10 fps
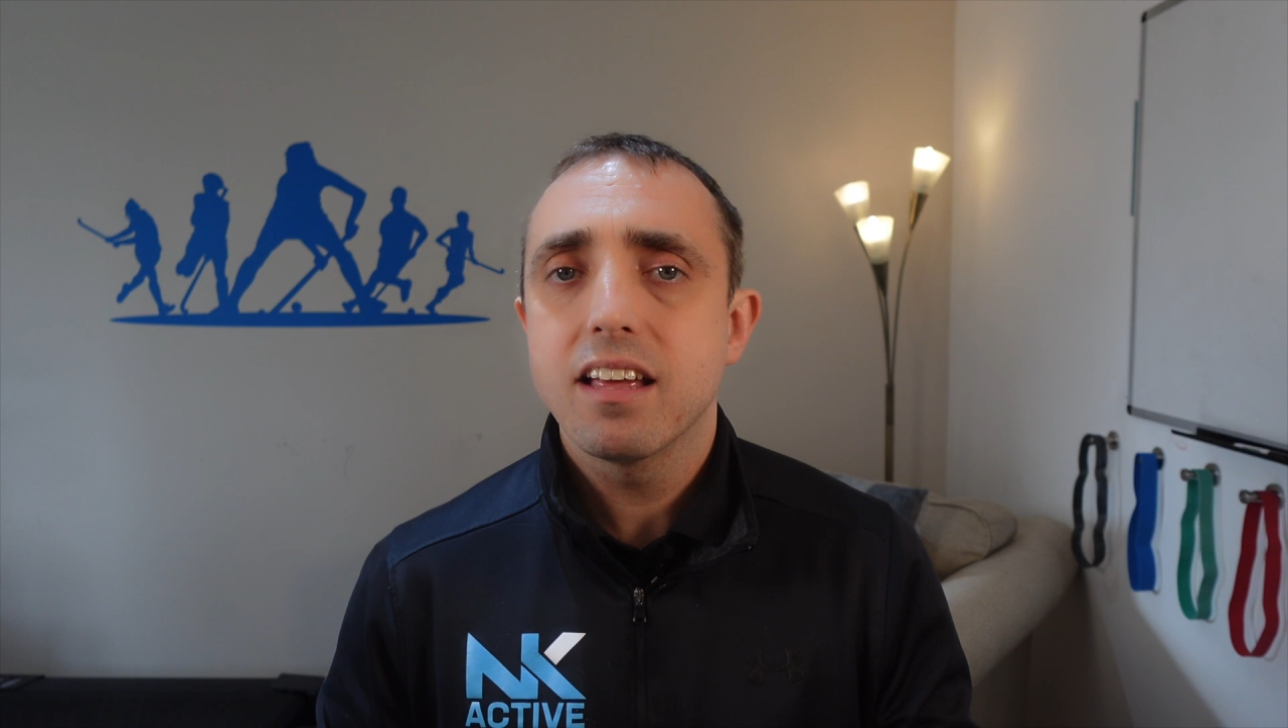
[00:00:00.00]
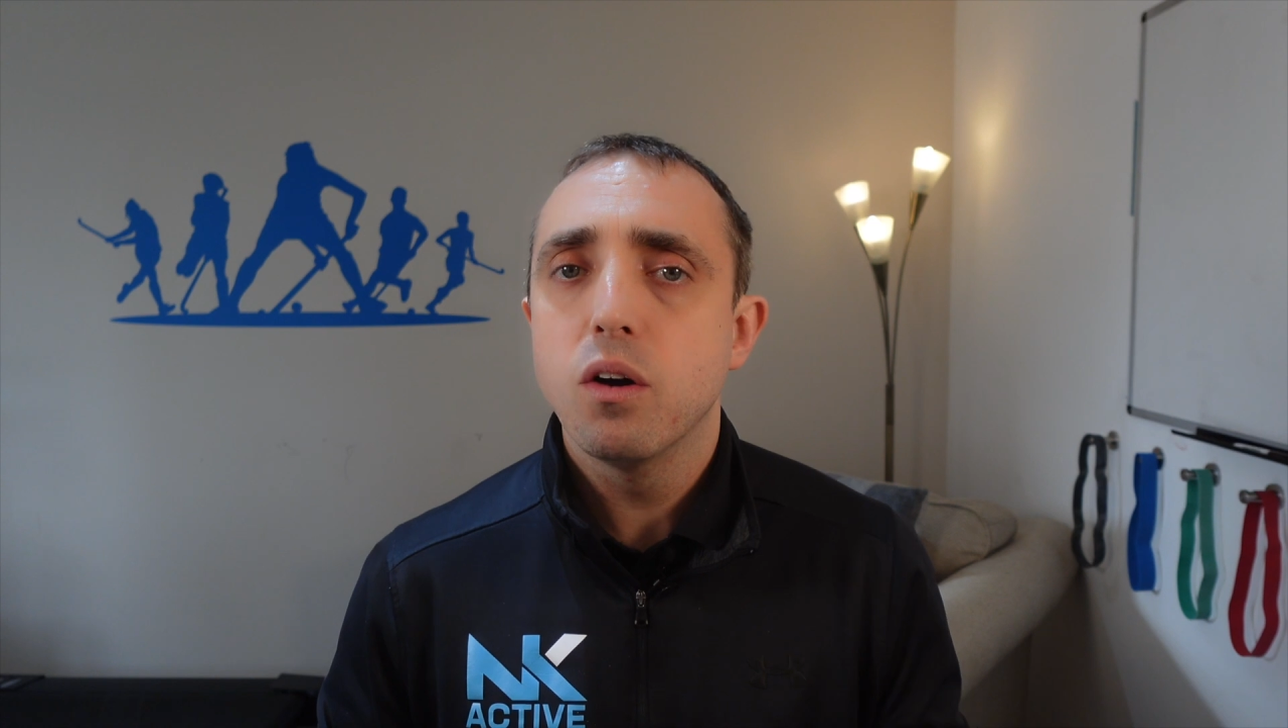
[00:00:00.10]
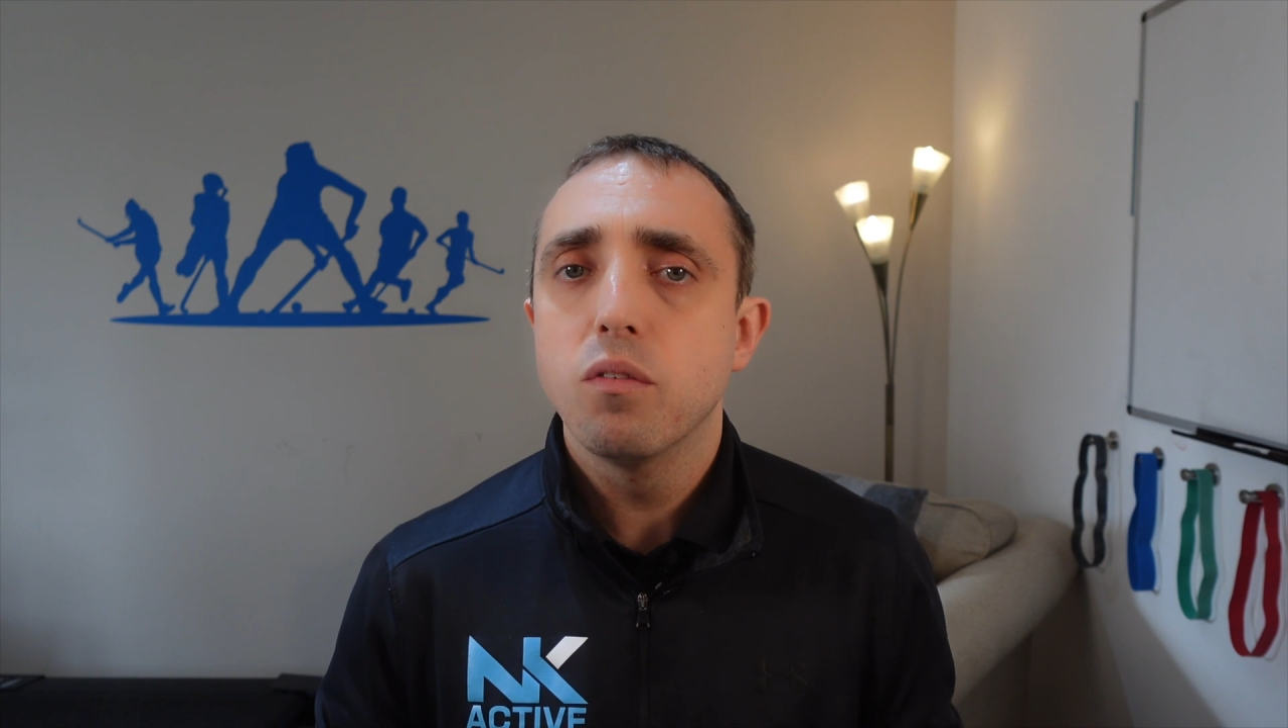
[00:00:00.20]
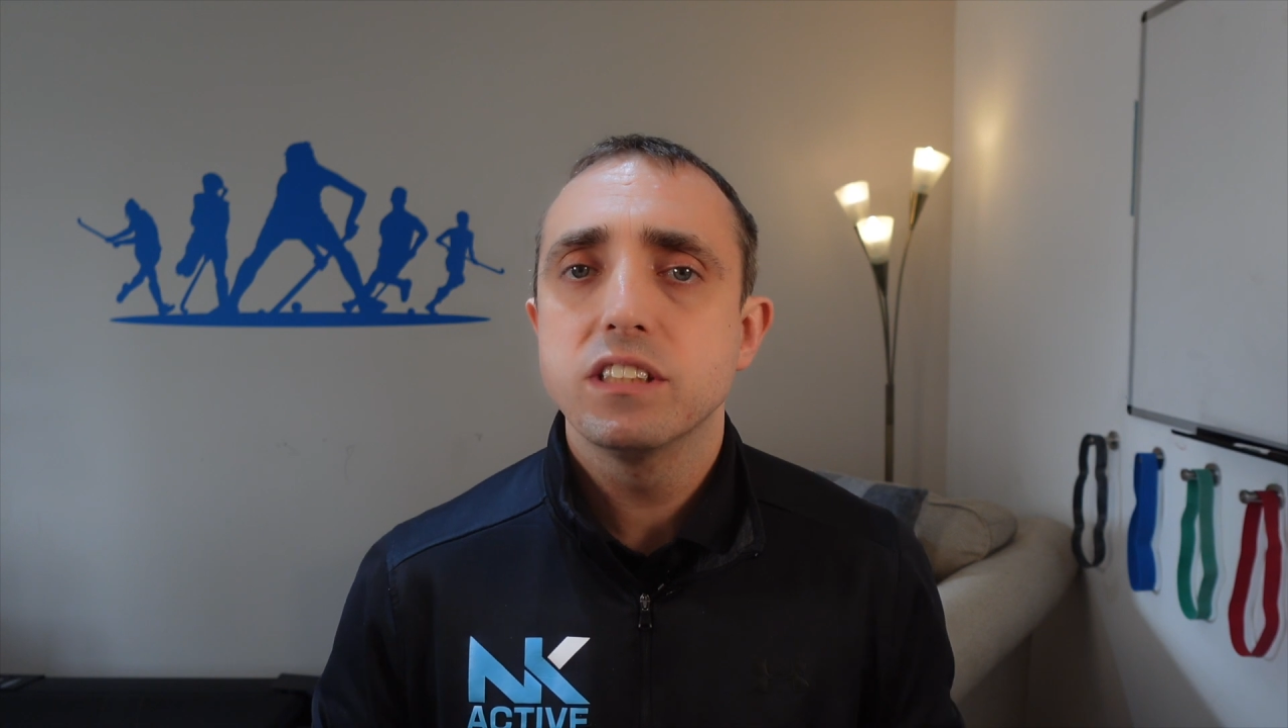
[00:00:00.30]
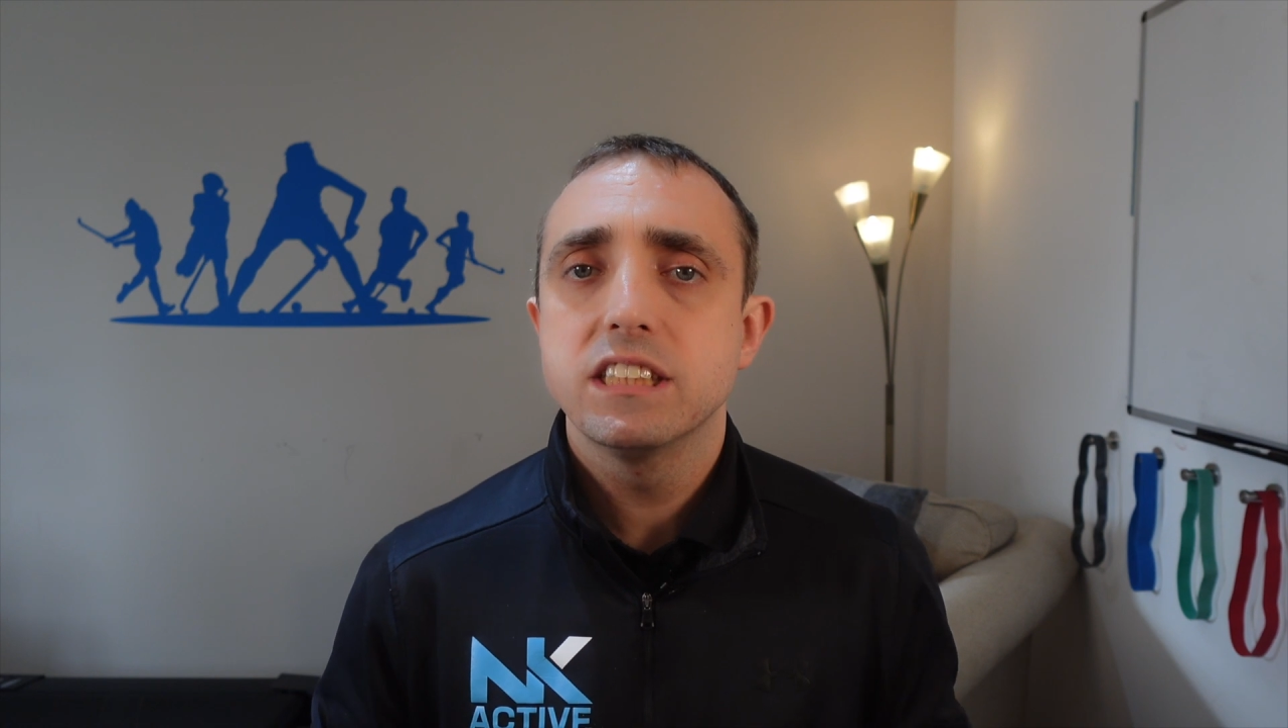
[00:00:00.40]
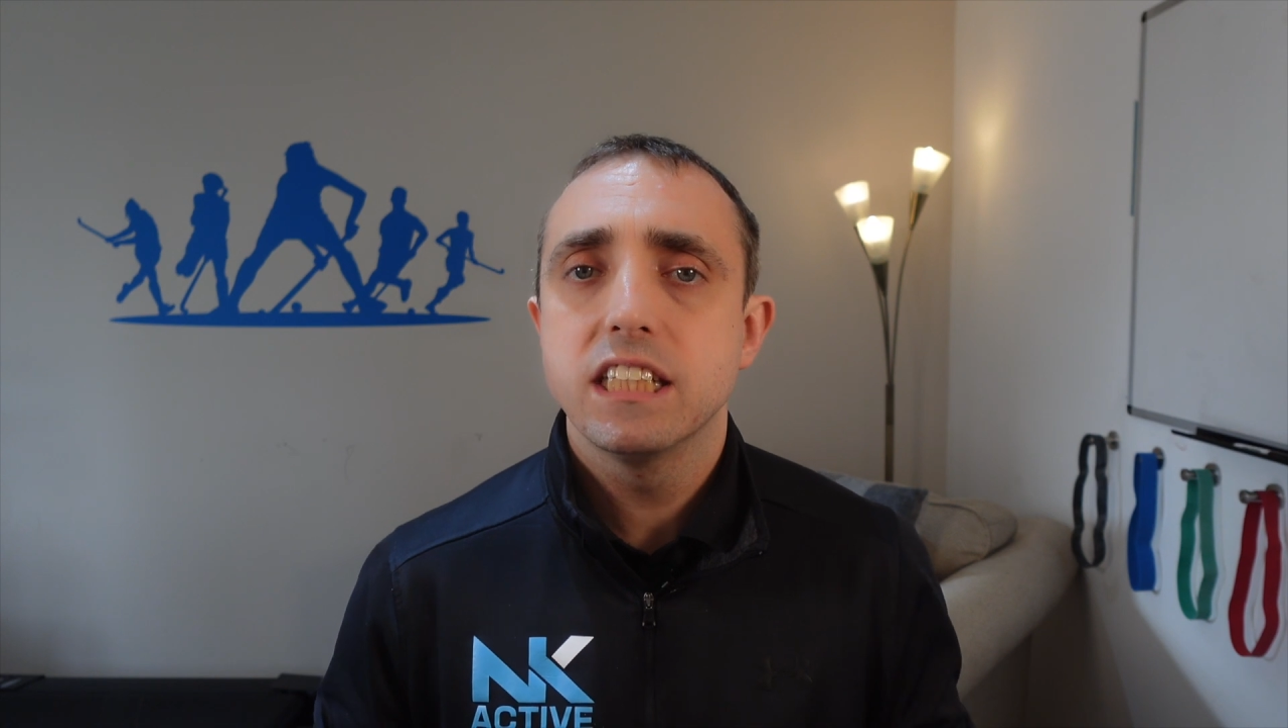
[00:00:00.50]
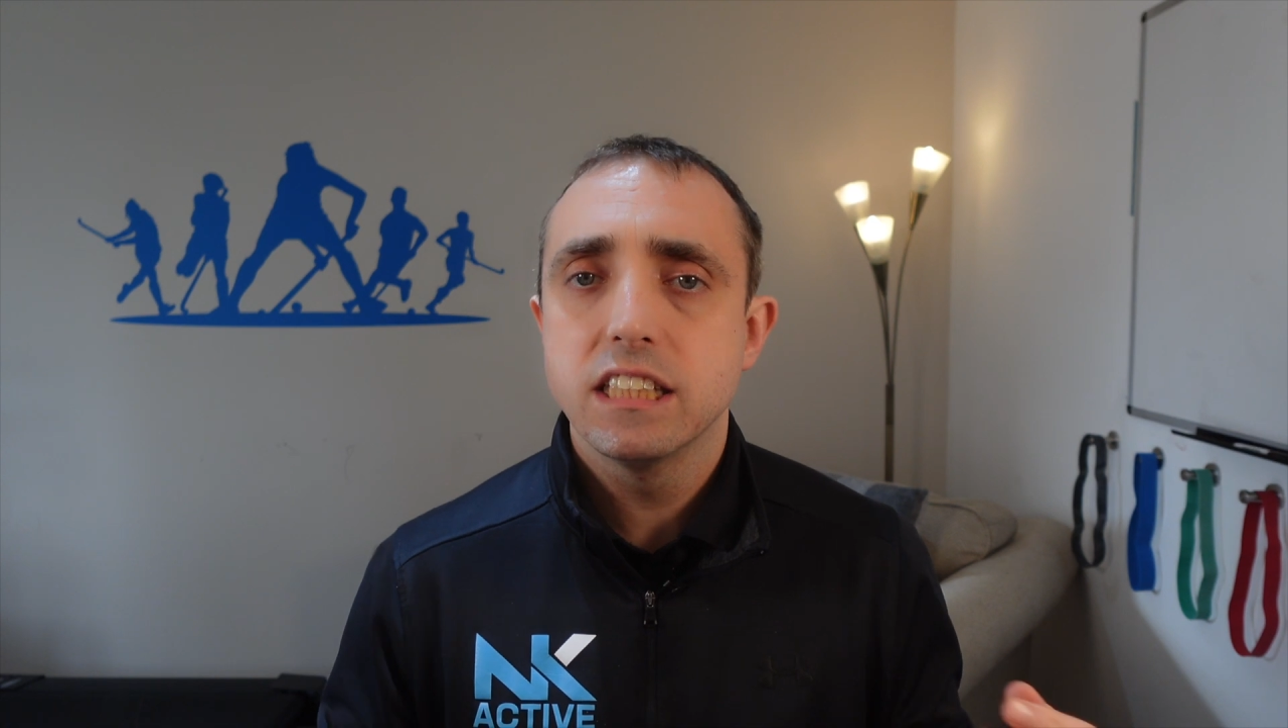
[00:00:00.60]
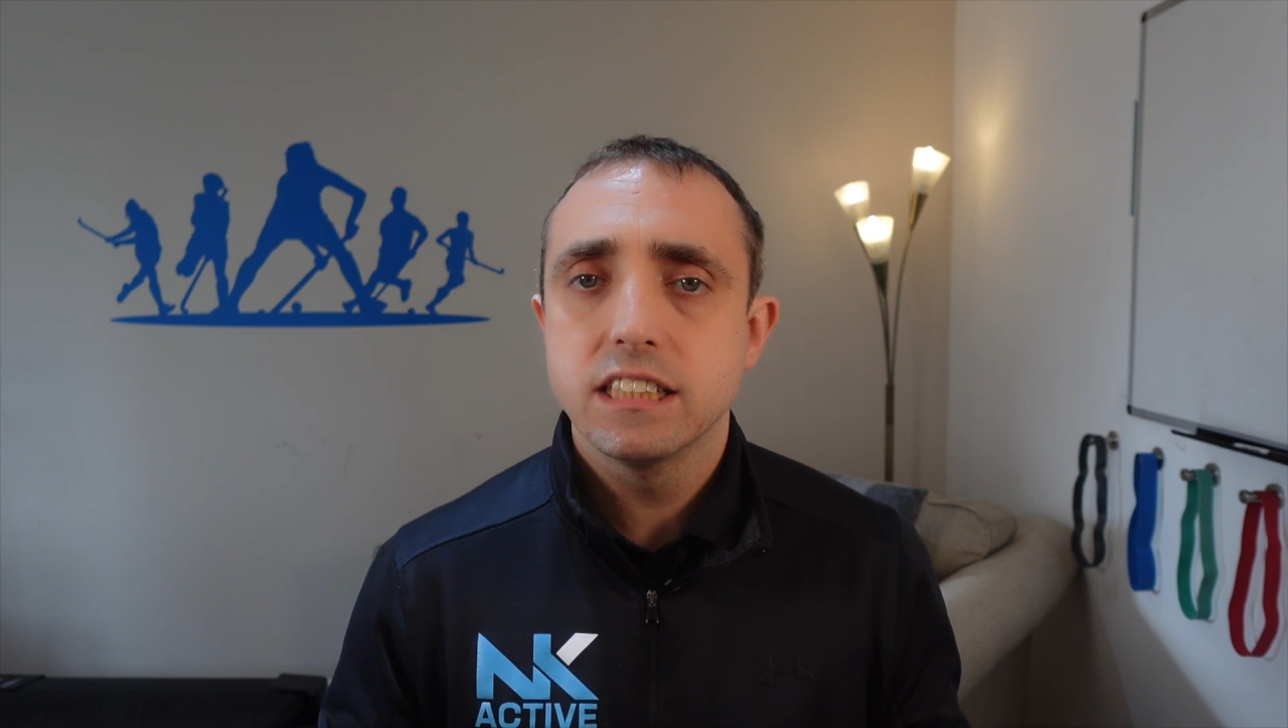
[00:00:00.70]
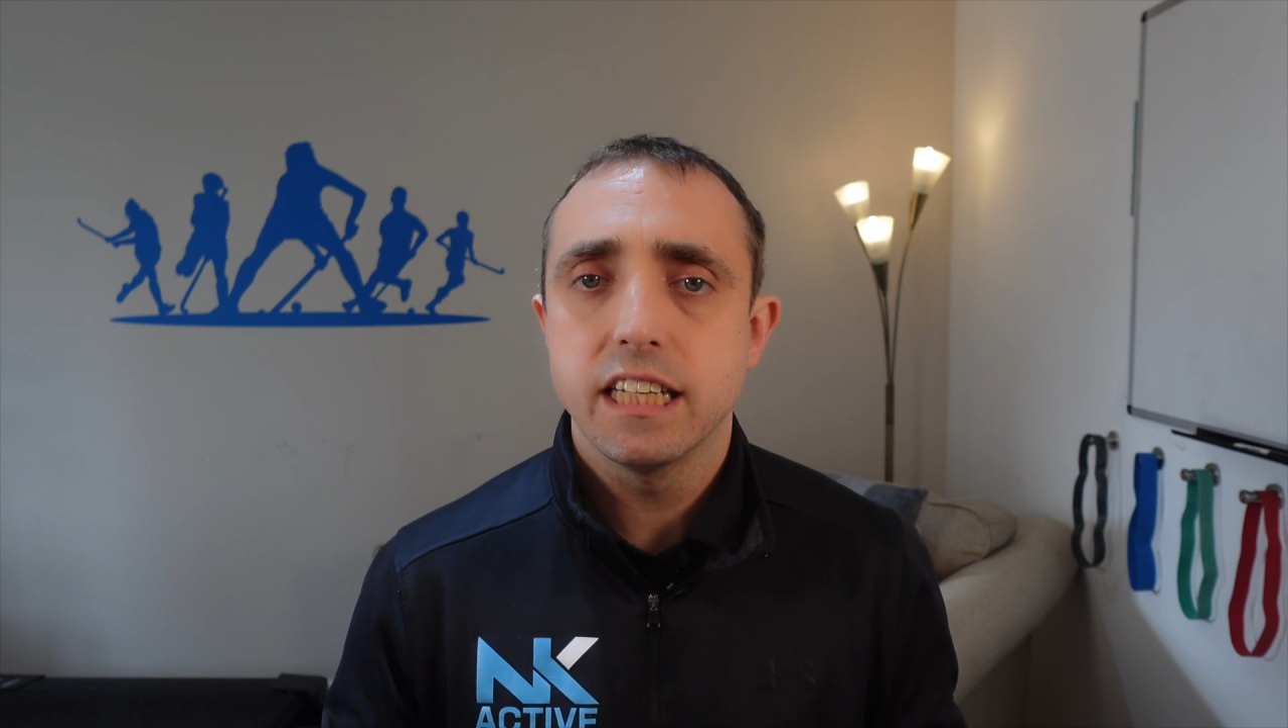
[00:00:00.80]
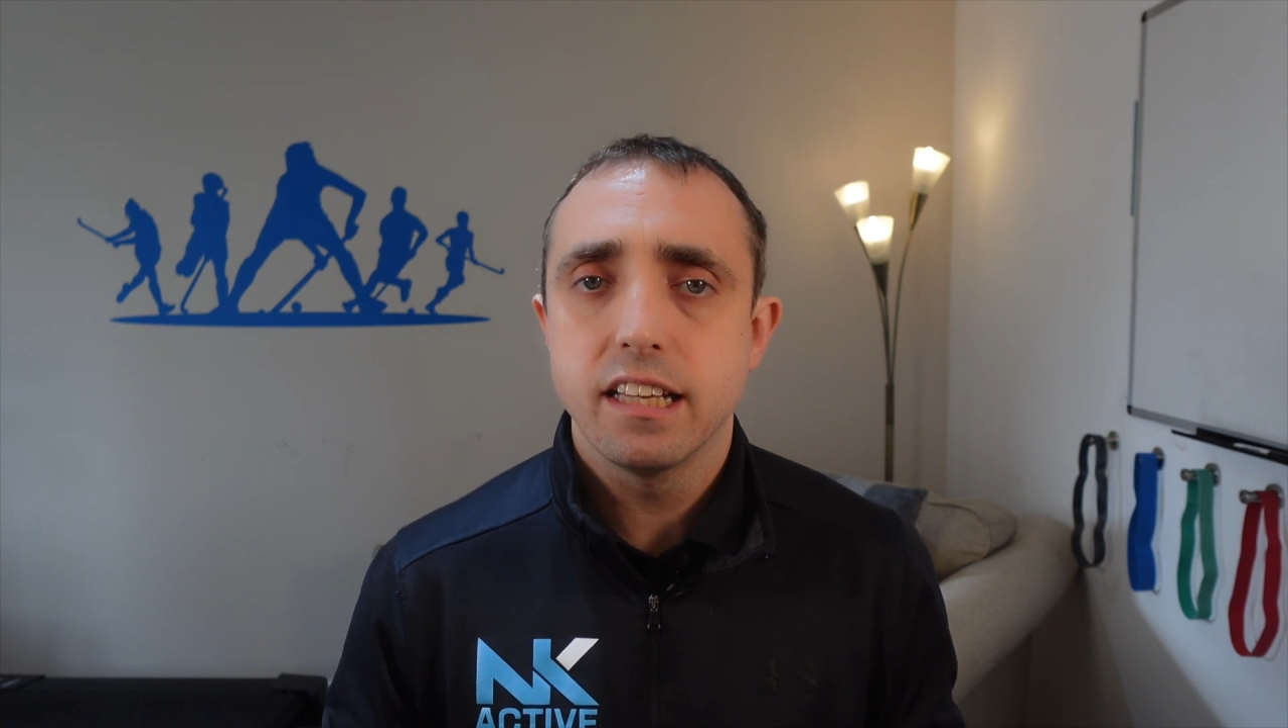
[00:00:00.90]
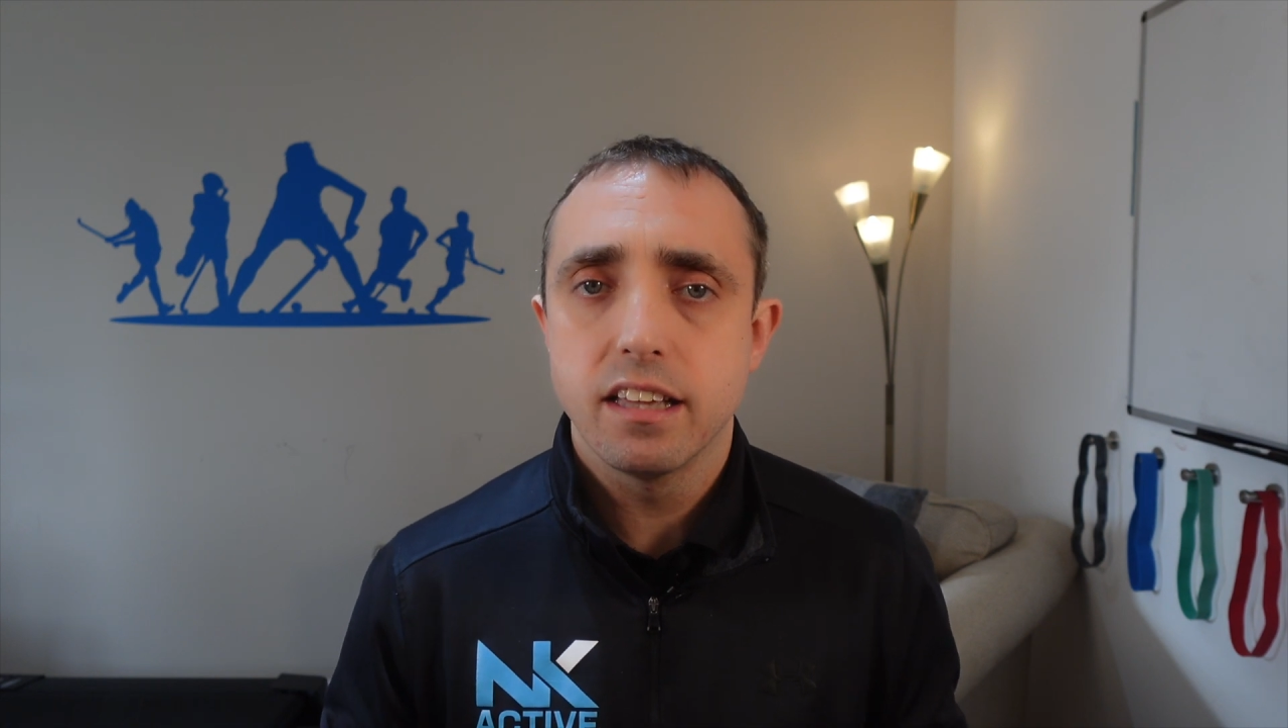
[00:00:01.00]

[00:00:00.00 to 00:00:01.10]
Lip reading: help facilitate